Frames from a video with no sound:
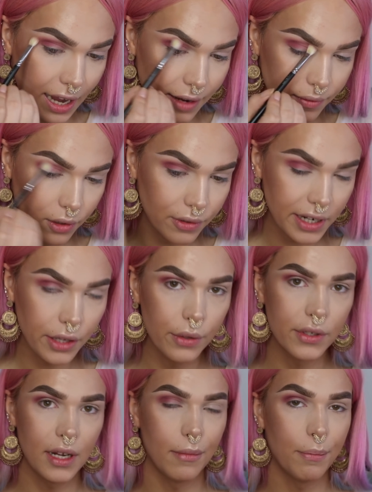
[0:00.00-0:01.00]
I've already
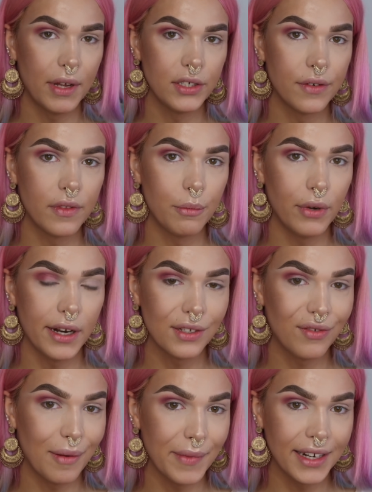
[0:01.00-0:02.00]
used up a bunch of the products from